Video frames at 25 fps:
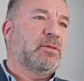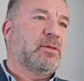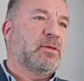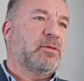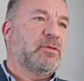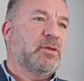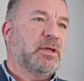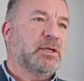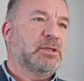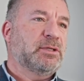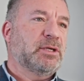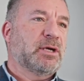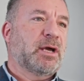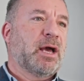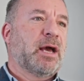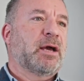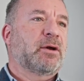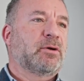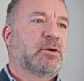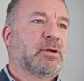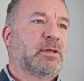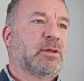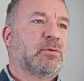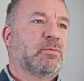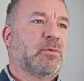the things that are going
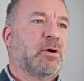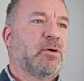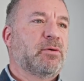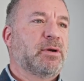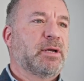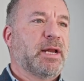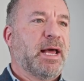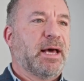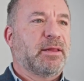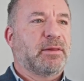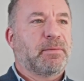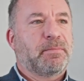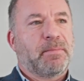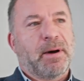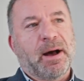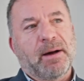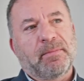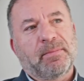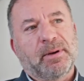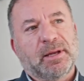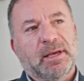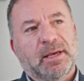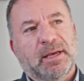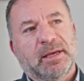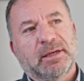on in the world, and how the
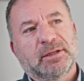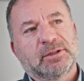public